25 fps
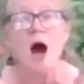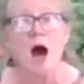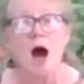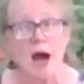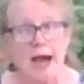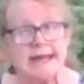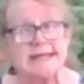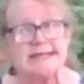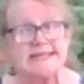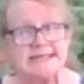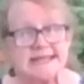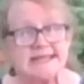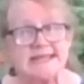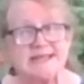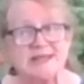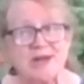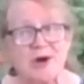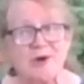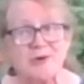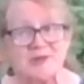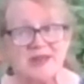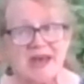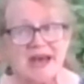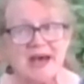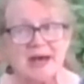I did
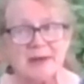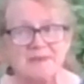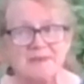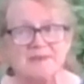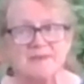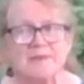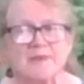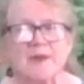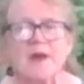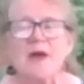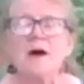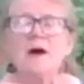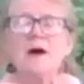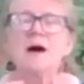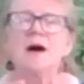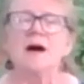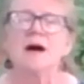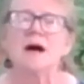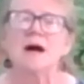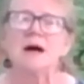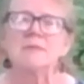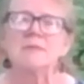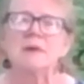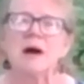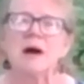know that. Um,